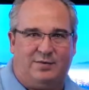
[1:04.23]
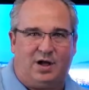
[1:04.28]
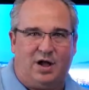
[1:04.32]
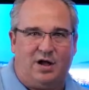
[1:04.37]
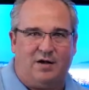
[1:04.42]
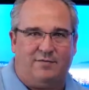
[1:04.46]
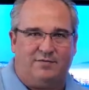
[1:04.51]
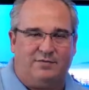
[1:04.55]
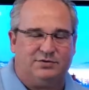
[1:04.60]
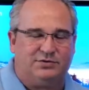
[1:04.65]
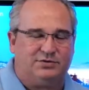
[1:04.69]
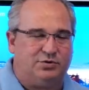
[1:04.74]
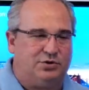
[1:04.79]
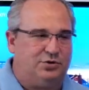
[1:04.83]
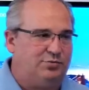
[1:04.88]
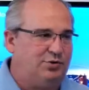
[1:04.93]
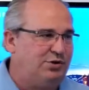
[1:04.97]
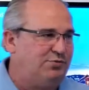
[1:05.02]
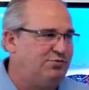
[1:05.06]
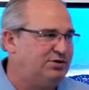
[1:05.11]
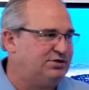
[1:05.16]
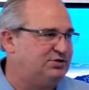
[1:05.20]
conference room, or
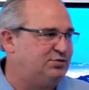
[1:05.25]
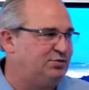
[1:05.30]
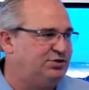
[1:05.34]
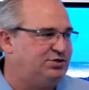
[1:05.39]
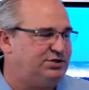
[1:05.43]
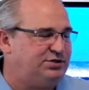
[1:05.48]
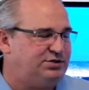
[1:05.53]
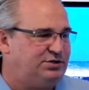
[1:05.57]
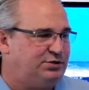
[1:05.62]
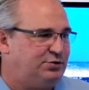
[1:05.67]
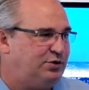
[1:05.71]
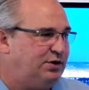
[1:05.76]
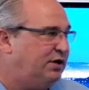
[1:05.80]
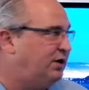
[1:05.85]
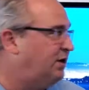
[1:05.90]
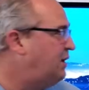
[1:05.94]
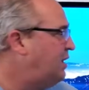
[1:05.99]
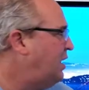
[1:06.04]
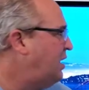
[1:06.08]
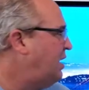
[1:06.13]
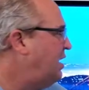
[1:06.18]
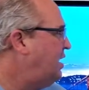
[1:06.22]
you want to switch it to a,
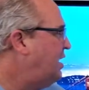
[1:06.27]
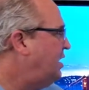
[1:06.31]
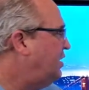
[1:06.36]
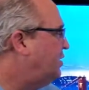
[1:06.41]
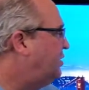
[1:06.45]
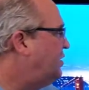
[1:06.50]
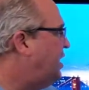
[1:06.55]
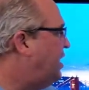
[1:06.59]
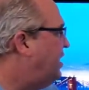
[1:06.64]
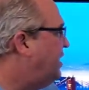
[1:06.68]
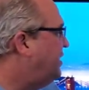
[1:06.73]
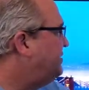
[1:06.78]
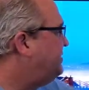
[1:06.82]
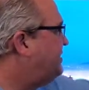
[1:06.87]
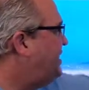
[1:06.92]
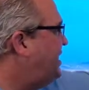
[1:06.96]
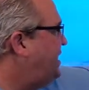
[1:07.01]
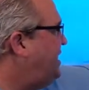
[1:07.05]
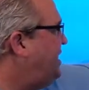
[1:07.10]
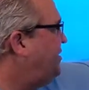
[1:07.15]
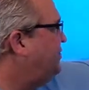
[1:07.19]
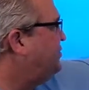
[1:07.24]
a
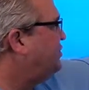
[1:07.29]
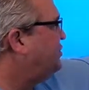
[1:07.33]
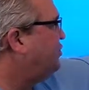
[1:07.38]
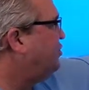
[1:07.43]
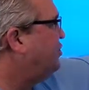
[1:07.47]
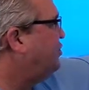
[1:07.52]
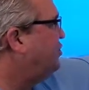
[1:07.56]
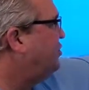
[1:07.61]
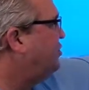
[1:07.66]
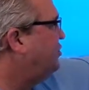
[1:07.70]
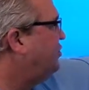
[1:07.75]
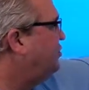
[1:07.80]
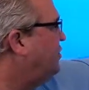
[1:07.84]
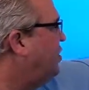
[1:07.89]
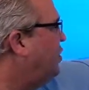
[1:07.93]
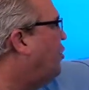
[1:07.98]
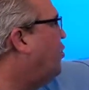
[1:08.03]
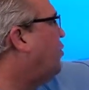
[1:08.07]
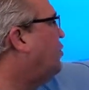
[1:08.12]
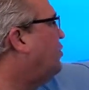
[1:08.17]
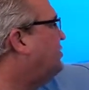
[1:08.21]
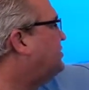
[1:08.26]
Teams room
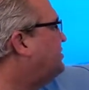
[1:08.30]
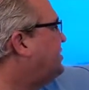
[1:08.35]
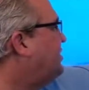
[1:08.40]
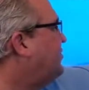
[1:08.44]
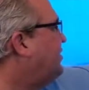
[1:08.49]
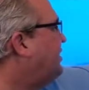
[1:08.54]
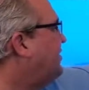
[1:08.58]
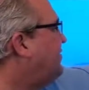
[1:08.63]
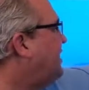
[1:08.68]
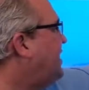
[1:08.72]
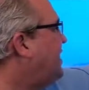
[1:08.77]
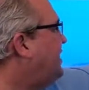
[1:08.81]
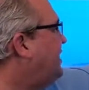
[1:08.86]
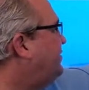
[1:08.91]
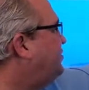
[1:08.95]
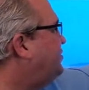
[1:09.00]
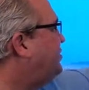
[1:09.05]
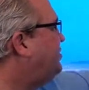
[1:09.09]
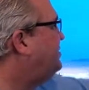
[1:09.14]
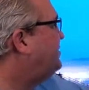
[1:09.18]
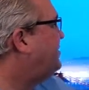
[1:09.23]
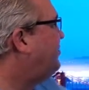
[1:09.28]
or something of that nature,
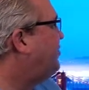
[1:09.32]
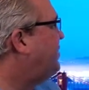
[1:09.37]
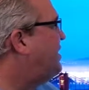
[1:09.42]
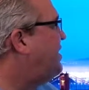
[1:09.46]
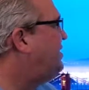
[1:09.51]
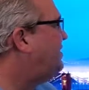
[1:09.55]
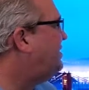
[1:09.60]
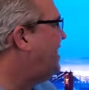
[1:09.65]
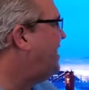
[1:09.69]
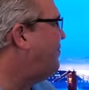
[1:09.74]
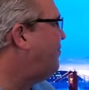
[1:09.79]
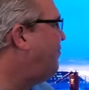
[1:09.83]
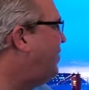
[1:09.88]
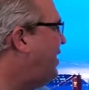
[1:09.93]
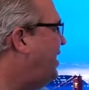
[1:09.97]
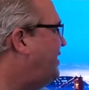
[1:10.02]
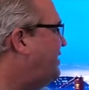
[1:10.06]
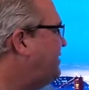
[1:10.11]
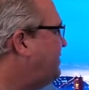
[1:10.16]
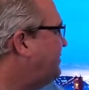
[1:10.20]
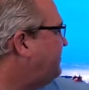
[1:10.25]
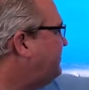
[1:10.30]
you simply hit that
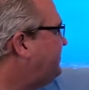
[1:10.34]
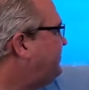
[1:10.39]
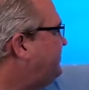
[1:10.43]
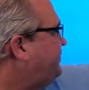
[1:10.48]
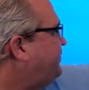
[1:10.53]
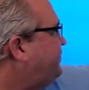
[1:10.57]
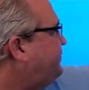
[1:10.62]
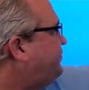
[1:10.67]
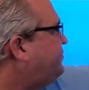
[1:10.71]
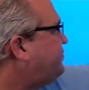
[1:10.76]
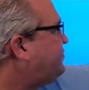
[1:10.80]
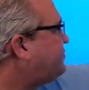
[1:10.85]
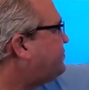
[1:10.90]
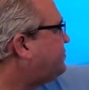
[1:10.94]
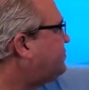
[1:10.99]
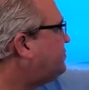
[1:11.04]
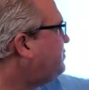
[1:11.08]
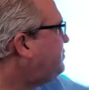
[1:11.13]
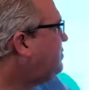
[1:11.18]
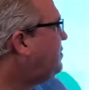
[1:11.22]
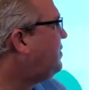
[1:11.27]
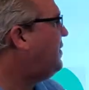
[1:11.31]
button
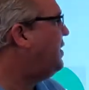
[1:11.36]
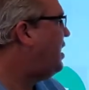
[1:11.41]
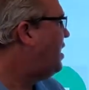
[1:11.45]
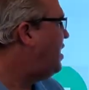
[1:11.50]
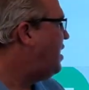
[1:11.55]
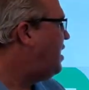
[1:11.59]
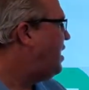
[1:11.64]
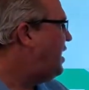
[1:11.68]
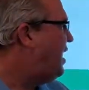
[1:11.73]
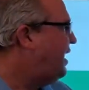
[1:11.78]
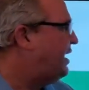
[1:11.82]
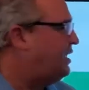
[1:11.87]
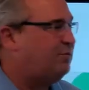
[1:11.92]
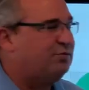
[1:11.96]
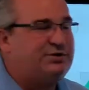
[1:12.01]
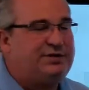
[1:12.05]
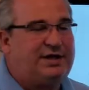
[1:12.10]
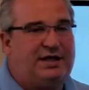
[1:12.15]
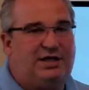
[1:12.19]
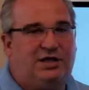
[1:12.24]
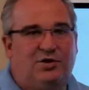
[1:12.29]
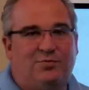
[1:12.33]
and it will
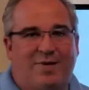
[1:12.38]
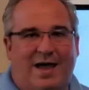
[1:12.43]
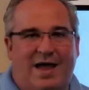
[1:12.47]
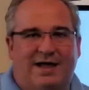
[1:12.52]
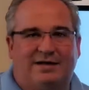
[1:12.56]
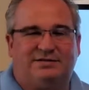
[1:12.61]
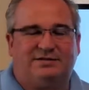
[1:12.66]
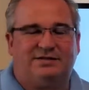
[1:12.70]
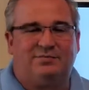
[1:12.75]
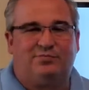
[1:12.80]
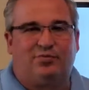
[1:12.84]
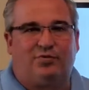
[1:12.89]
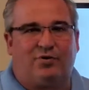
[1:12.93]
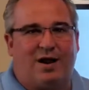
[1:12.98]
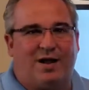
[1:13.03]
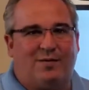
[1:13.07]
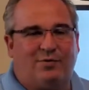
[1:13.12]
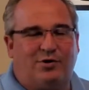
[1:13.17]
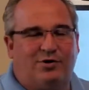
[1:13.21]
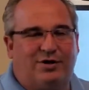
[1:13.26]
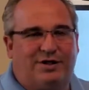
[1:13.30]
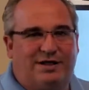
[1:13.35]
take you back to the
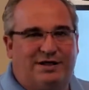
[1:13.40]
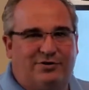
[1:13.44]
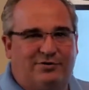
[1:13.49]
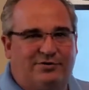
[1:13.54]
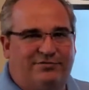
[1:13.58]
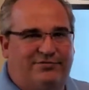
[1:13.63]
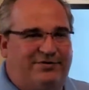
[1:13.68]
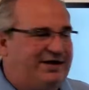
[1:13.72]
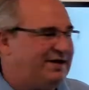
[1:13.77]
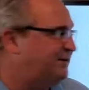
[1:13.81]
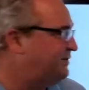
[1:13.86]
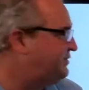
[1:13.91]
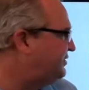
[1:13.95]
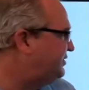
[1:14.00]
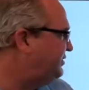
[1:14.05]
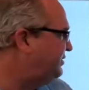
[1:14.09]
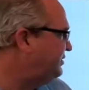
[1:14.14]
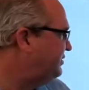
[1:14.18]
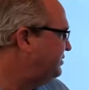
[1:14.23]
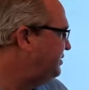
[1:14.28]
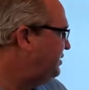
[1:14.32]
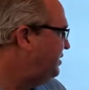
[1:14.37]
primary
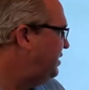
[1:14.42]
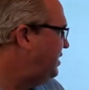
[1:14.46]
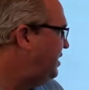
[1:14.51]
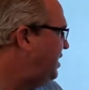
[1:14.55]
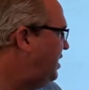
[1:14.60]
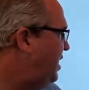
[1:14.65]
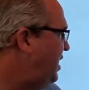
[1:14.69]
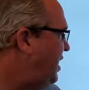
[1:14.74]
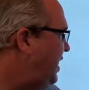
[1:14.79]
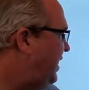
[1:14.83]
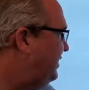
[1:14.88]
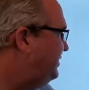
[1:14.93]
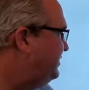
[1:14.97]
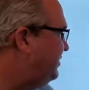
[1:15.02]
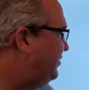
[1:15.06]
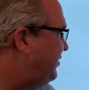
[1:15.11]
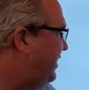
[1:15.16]
interface. And so